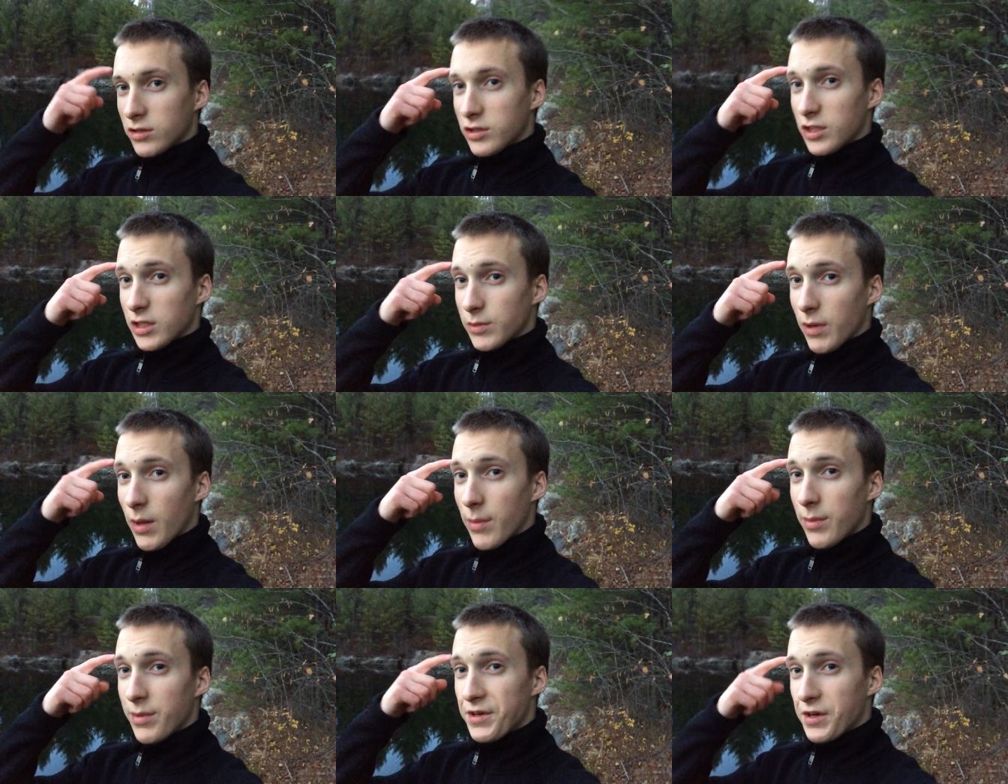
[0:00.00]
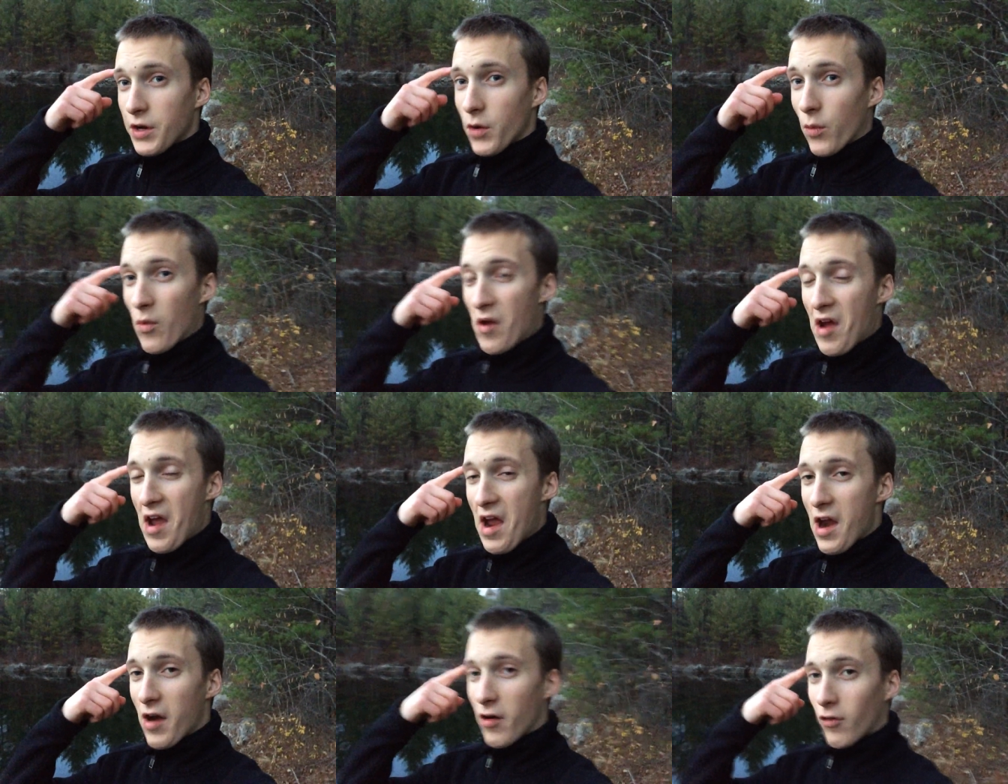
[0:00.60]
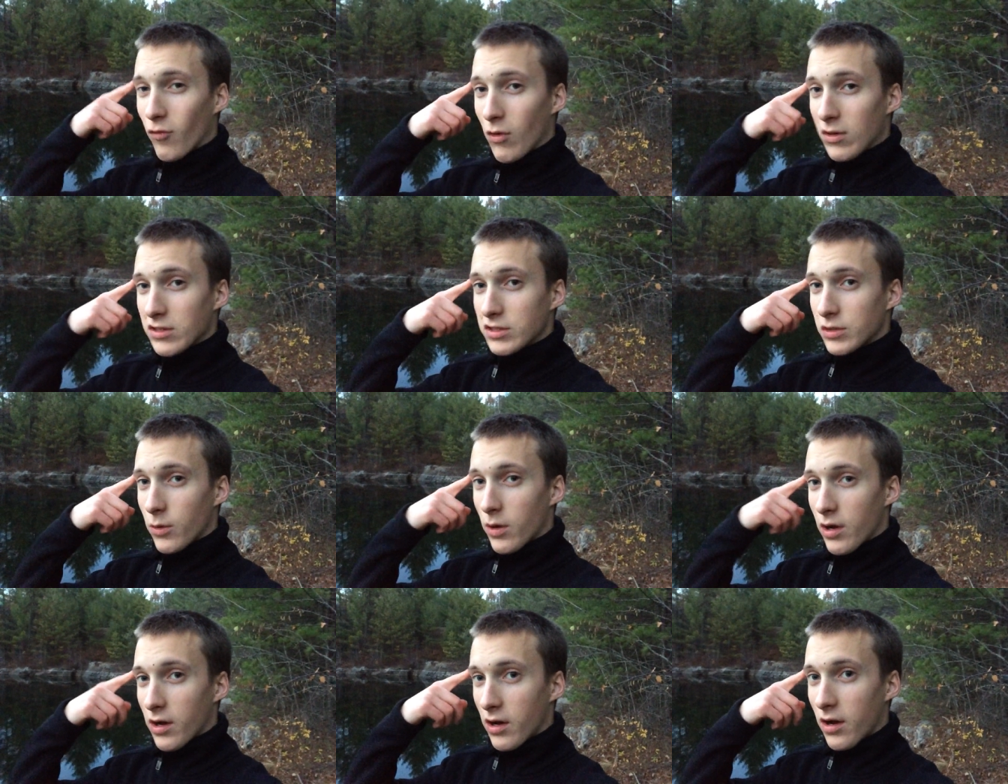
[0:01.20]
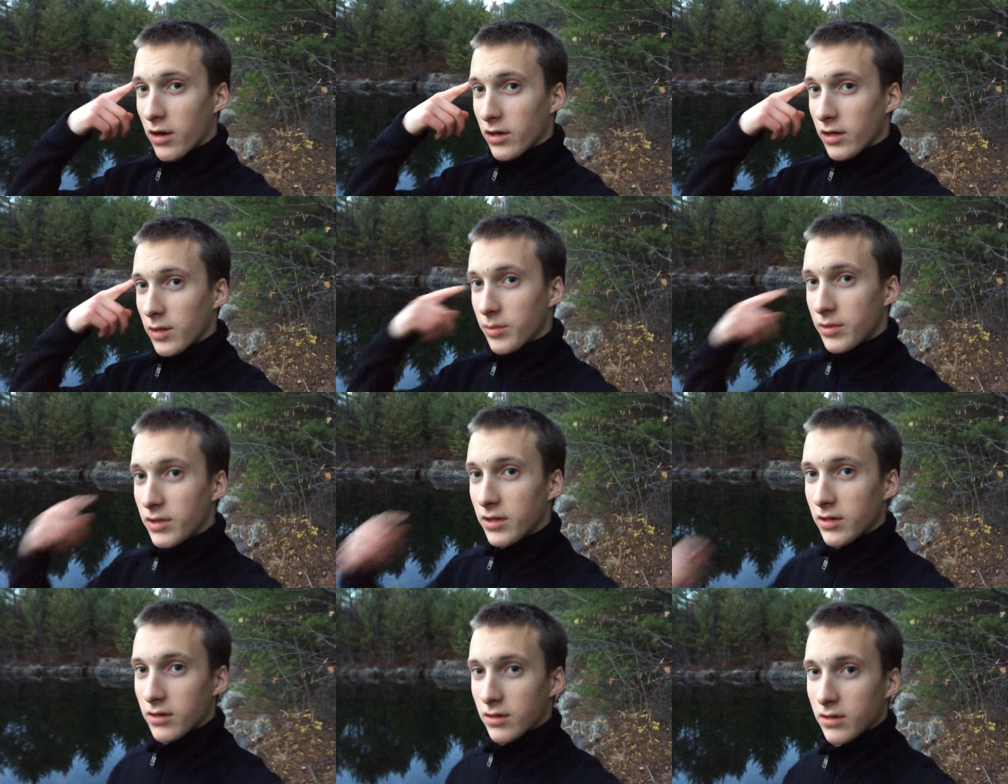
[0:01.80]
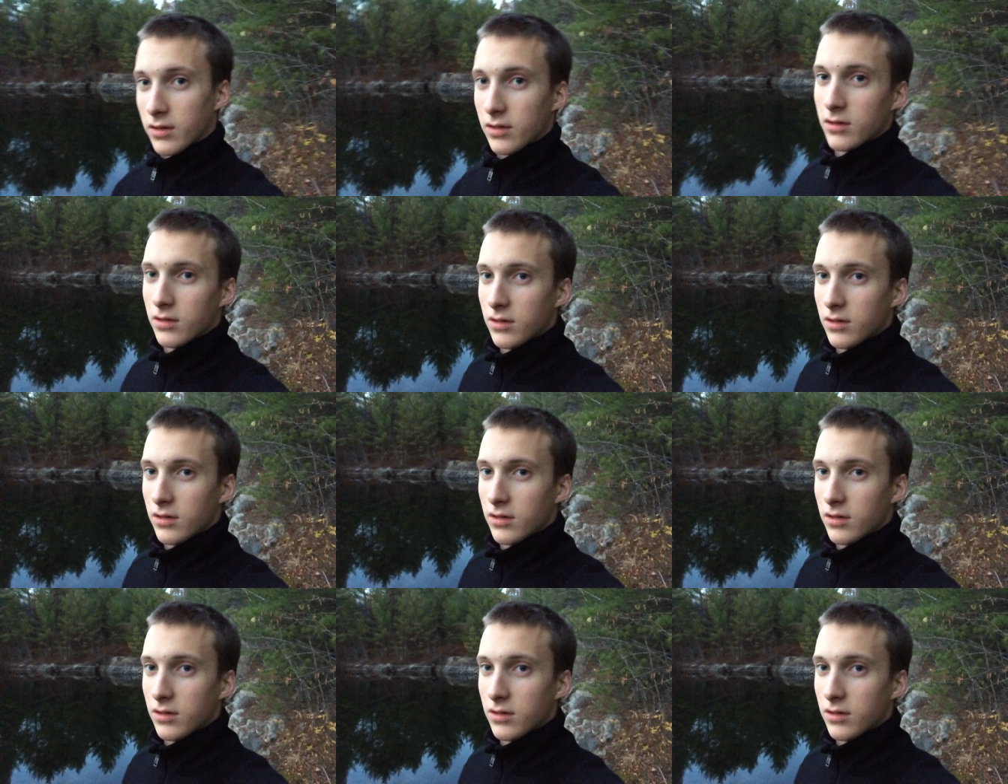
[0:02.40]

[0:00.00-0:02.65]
just by being aware of what's going on up here.